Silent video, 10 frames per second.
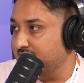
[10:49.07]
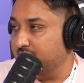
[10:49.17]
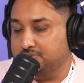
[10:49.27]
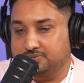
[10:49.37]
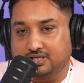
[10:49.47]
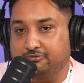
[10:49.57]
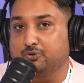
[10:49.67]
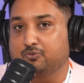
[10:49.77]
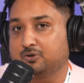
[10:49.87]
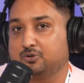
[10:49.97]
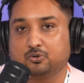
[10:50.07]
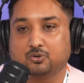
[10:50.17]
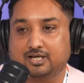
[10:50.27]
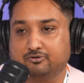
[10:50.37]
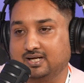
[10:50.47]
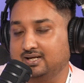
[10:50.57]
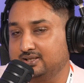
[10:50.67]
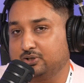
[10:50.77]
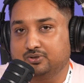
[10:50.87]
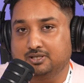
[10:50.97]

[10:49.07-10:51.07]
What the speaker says: So if you want to go and try it out,